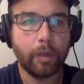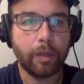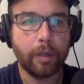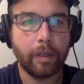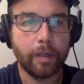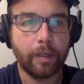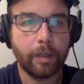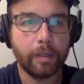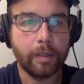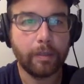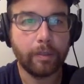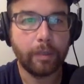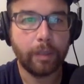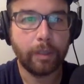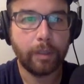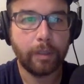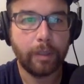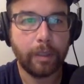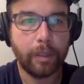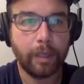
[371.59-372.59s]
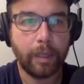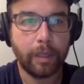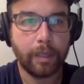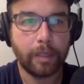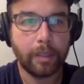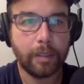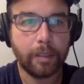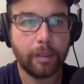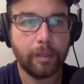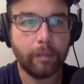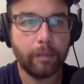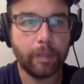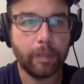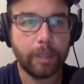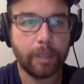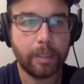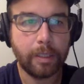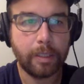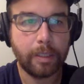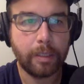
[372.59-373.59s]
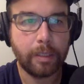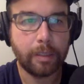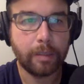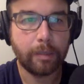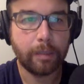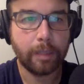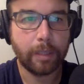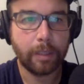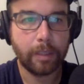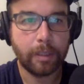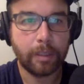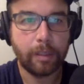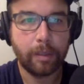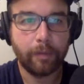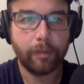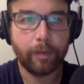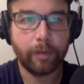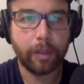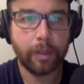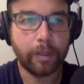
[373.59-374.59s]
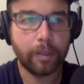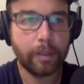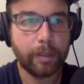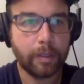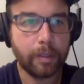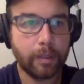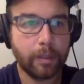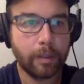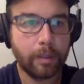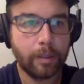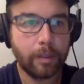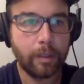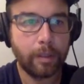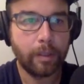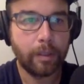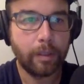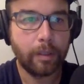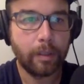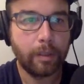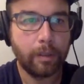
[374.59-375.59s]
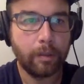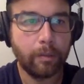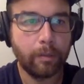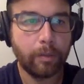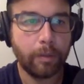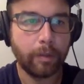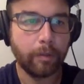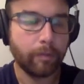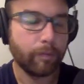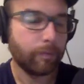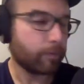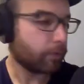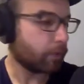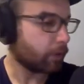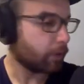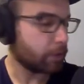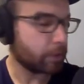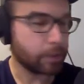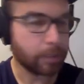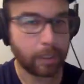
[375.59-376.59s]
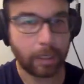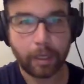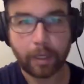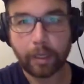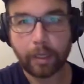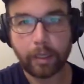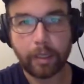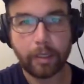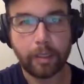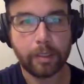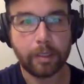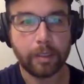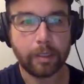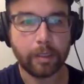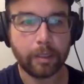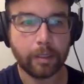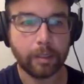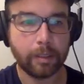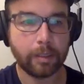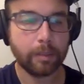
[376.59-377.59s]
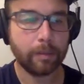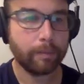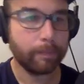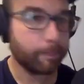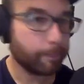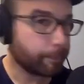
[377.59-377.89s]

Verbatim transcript: Now this is what you get. You might see something different when you first sign into this.